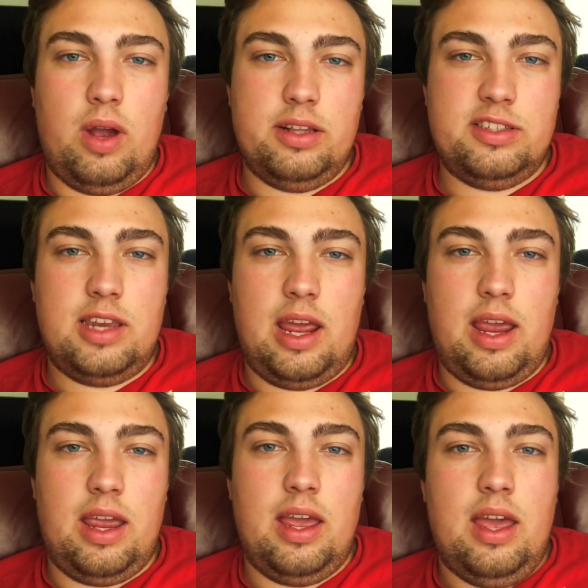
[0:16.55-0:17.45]

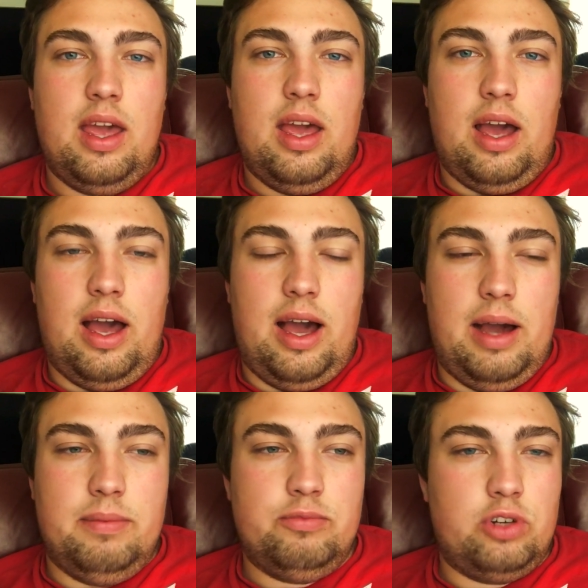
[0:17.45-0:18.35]
Wednesday.
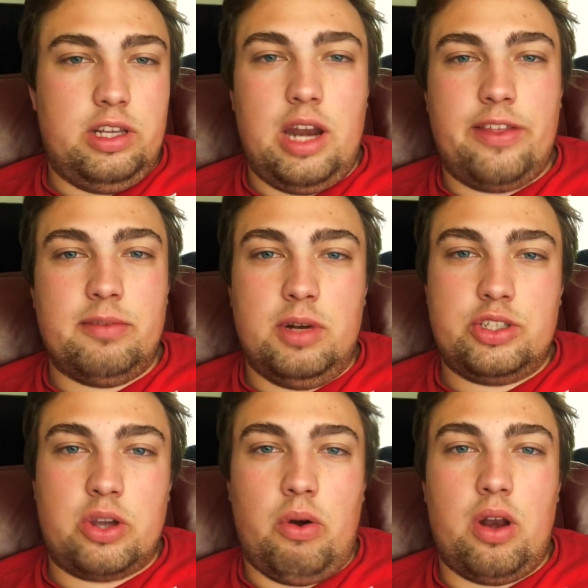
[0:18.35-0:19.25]
Really nothing
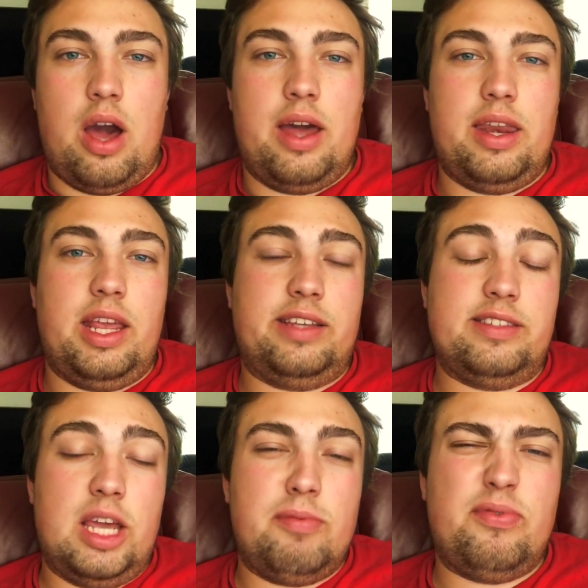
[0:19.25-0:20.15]
much going on
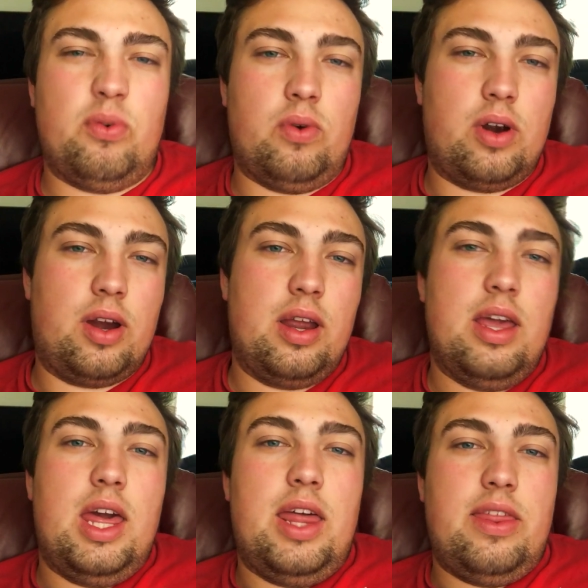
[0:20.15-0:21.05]
except for
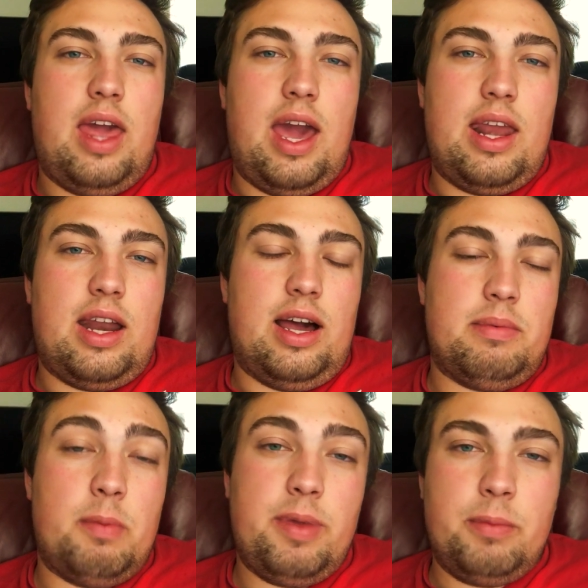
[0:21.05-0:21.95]
that
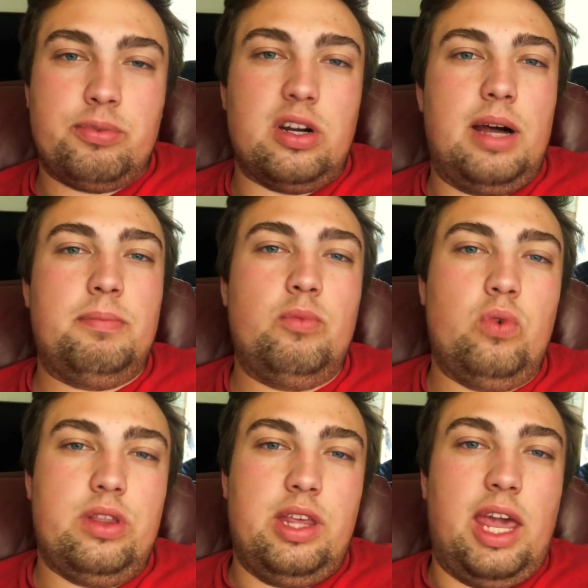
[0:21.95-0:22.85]
a big problem
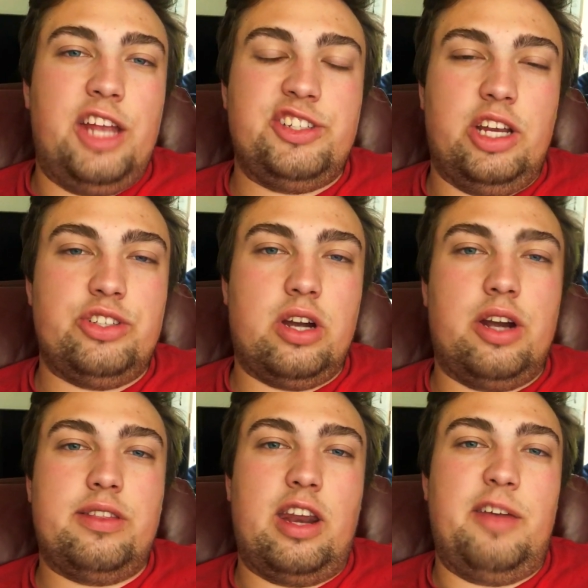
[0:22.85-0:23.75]
with the
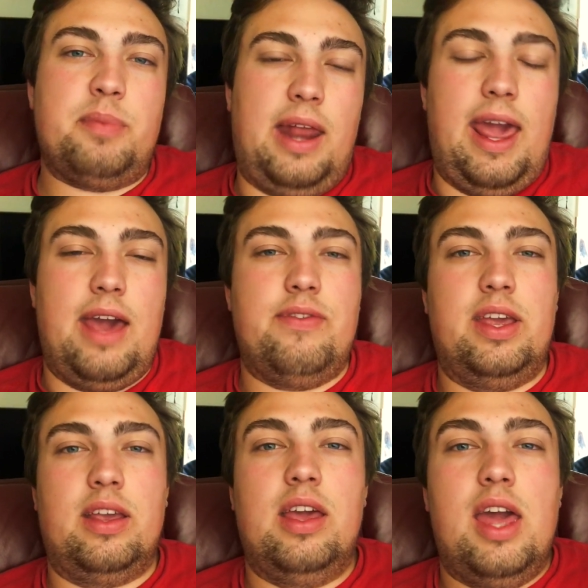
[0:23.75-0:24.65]
HHR that I've been
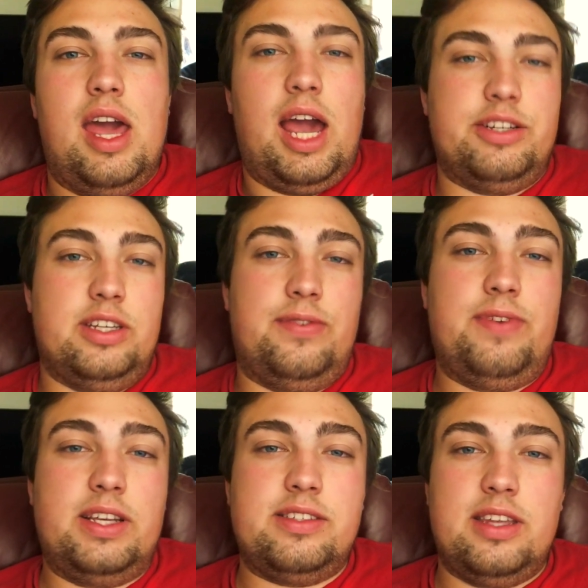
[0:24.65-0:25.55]
having. I just
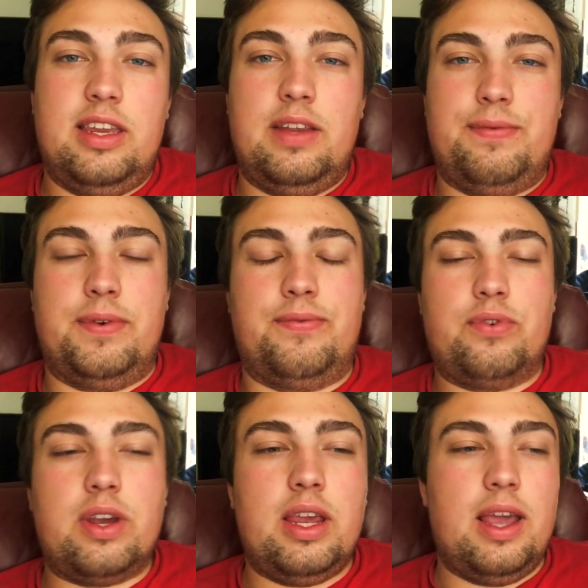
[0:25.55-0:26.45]
fixed it for
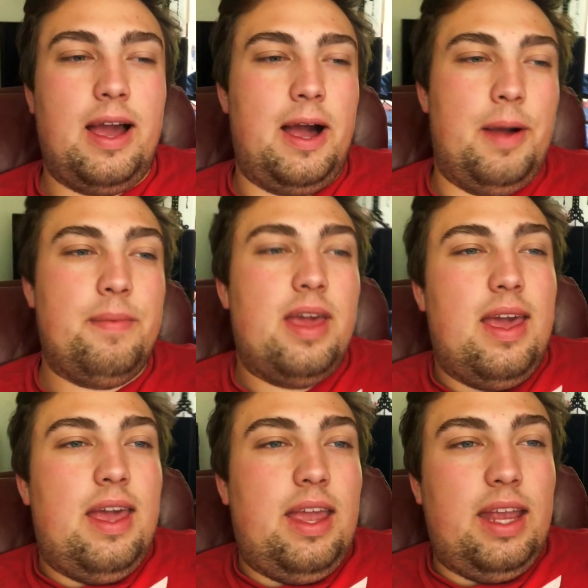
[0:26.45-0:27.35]
free.
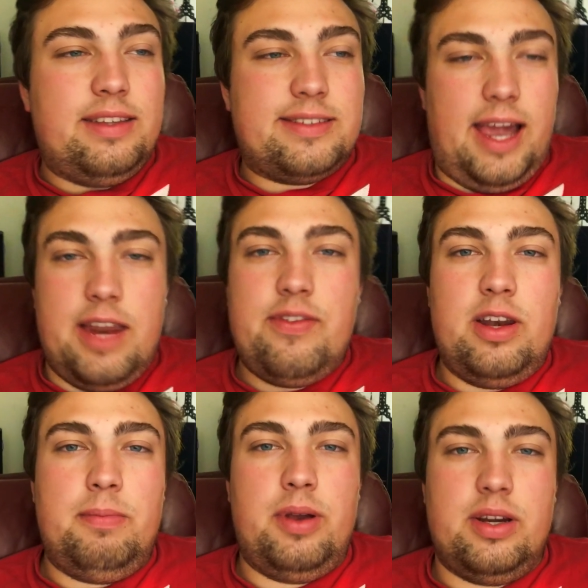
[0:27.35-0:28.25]
It's kind of
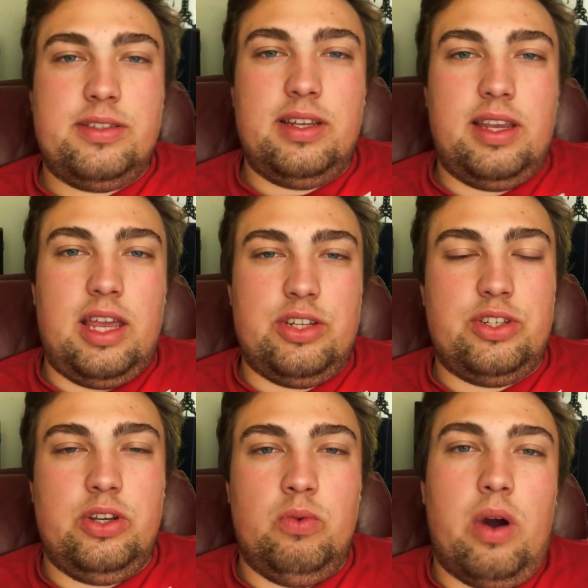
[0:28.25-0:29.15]
an embarrassing
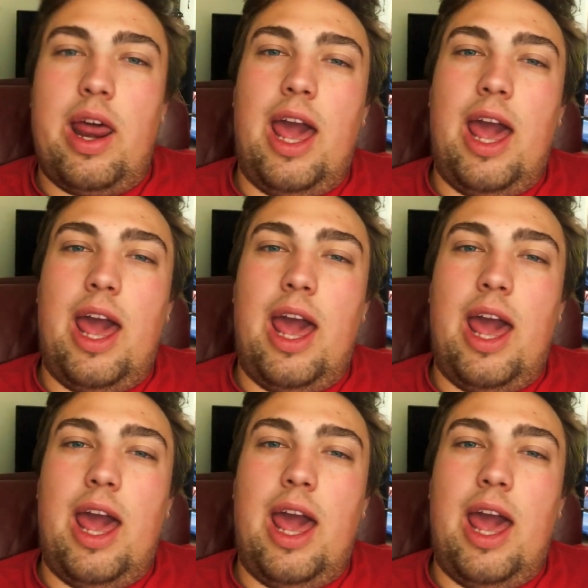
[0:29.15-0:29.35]
issue what